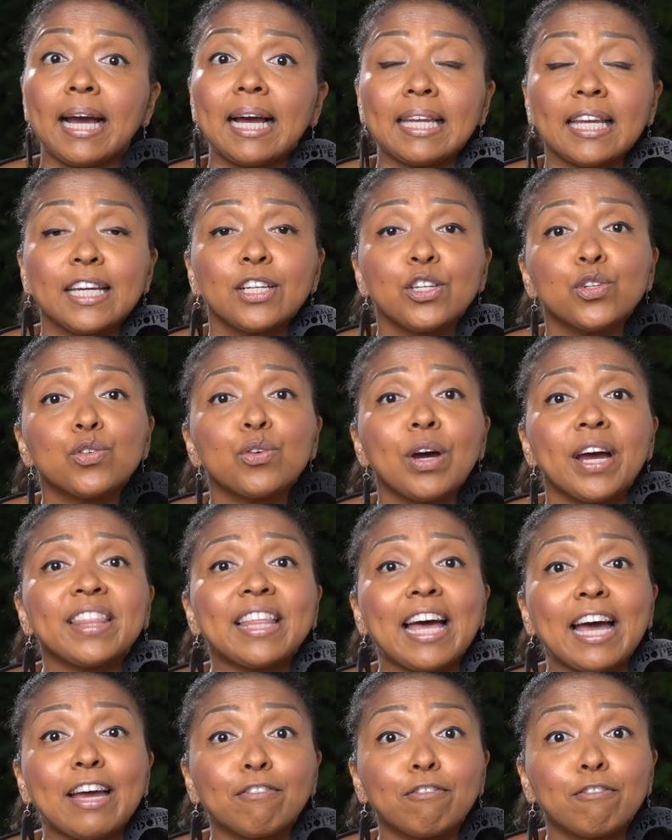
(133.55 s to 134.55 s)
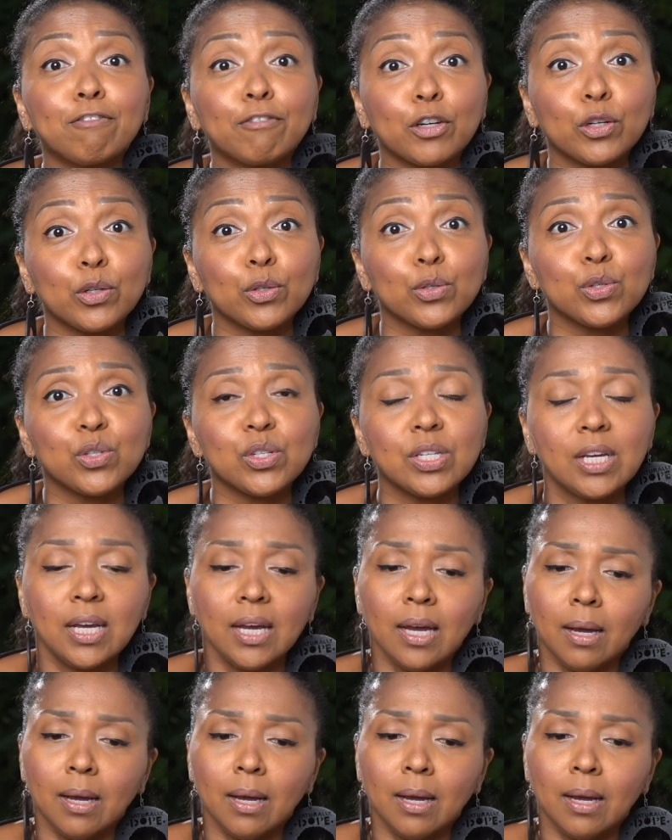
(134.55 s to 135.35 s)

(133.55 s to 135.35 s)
I like to try that first,